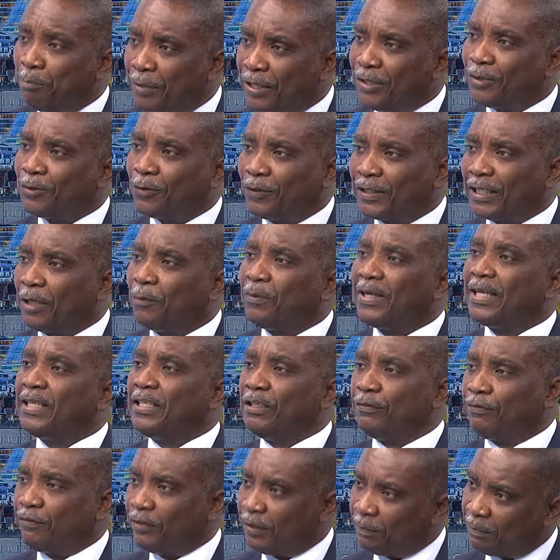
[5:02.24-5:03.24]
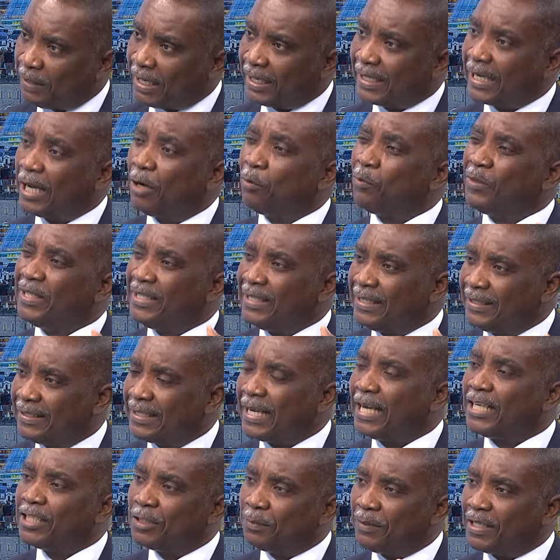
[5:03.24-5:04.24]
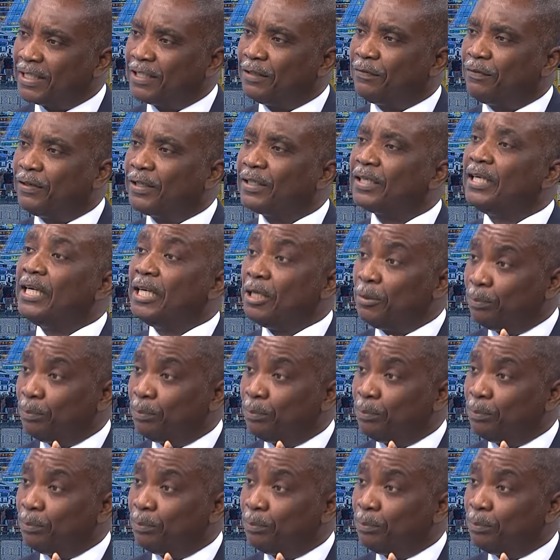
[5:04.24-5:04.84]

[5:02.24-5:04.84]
based on that, we get the feedback, and we design specific